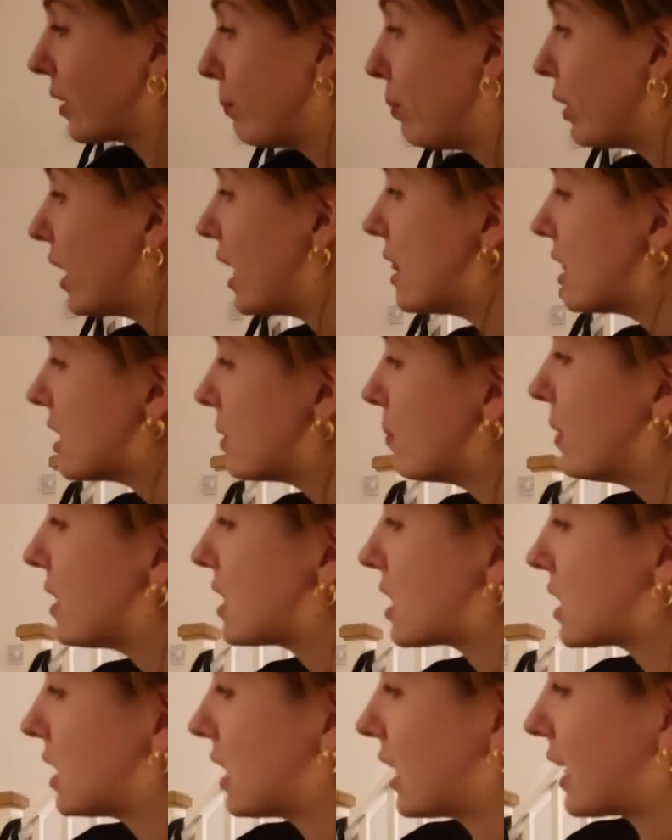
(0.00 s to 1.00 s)
But in the
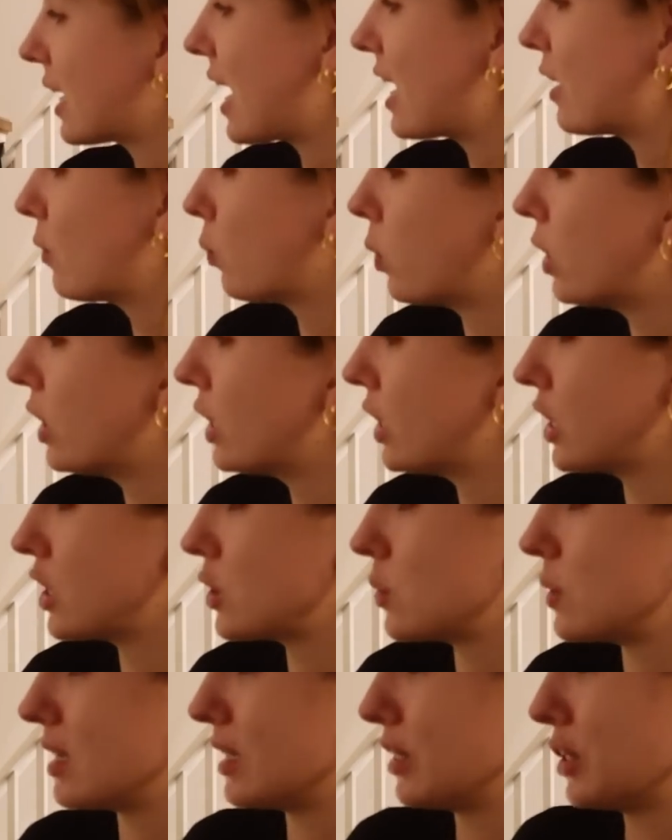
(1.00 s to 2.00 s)
middle, it kind of
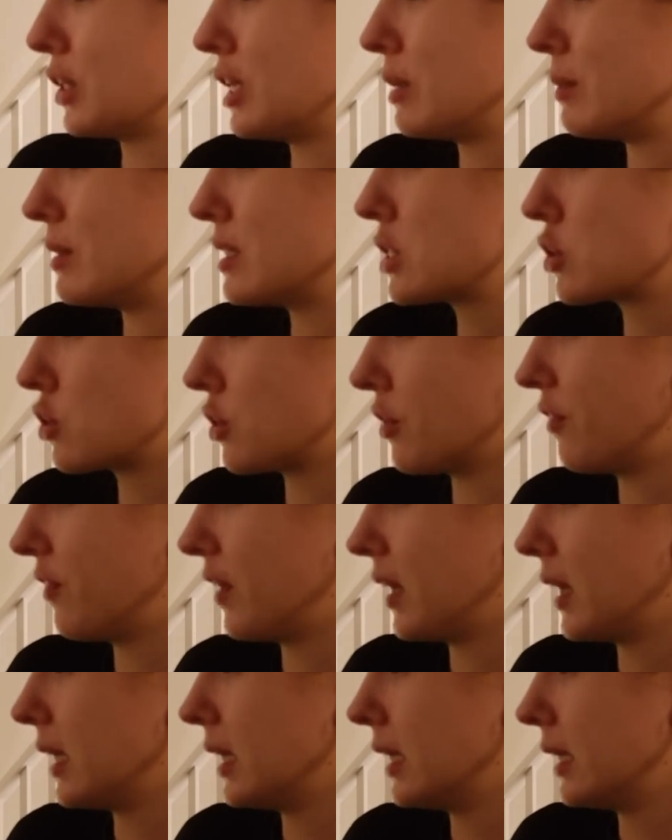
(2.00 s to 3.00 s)
works with it looking a bit
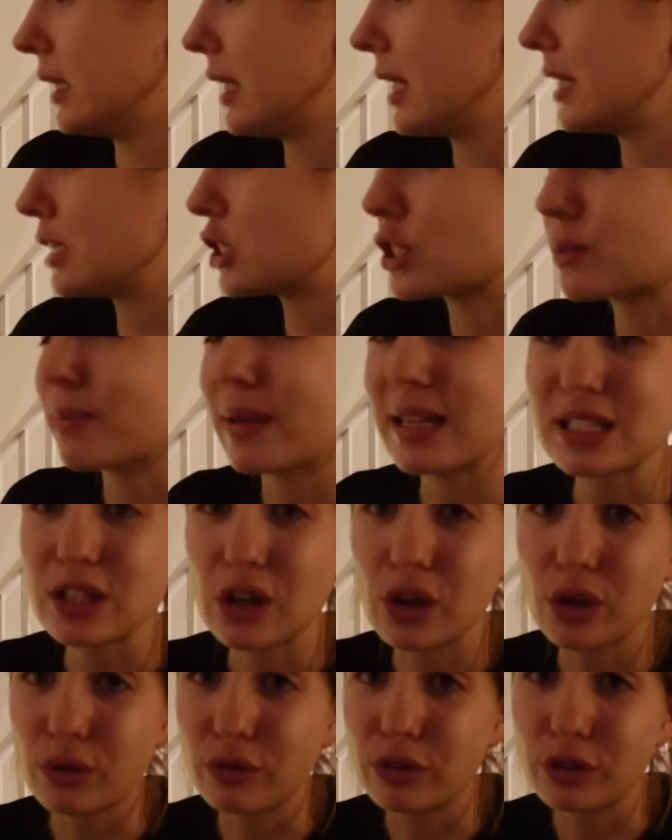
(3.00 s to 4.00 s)
scruffy and it just makes the
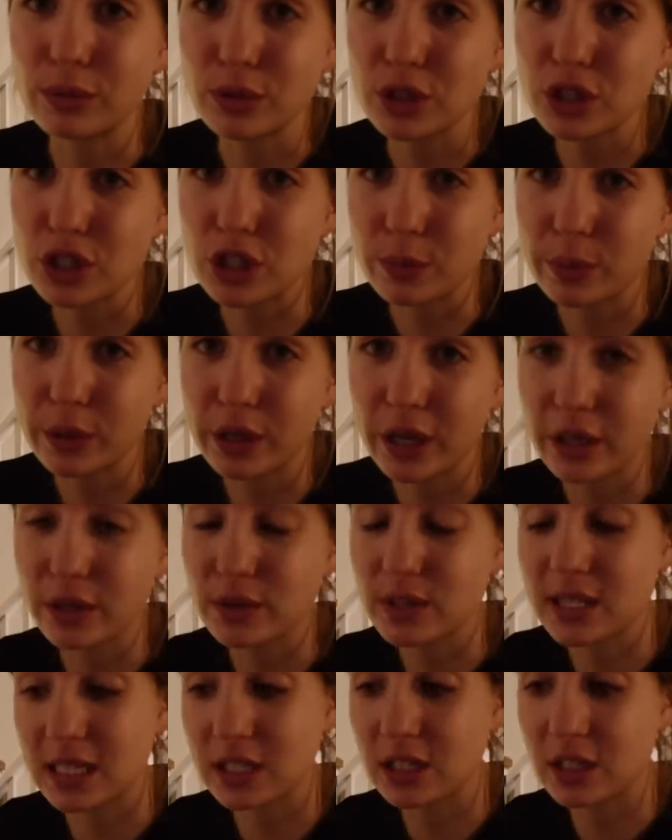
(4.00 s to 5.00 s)
whole room look super
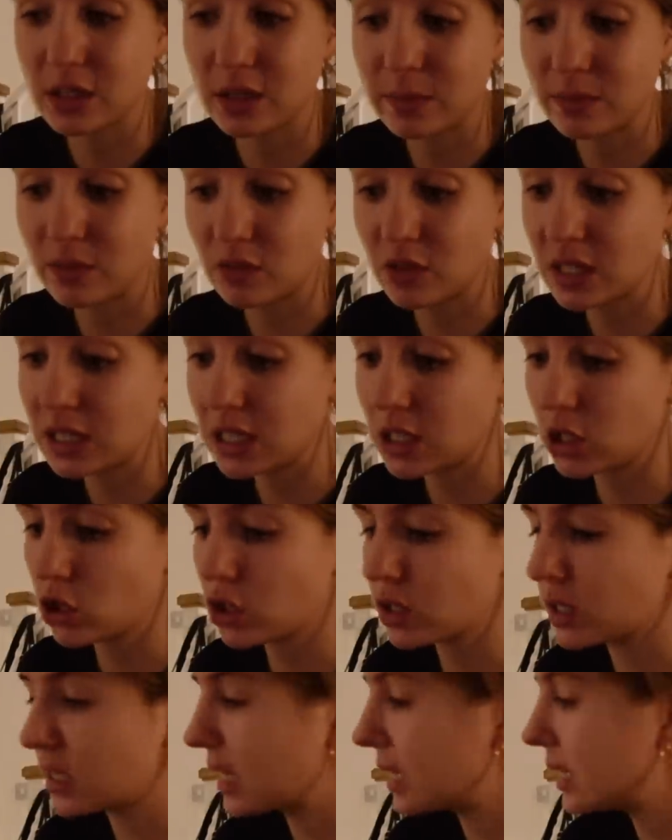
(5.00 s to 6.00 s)
cozy. So I'm really
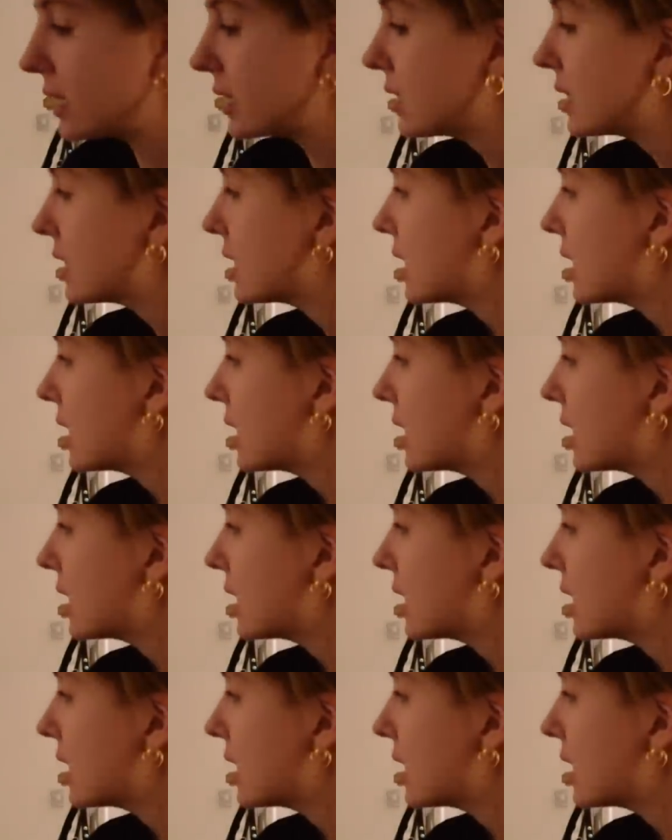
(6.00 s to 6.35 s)
enjoying it.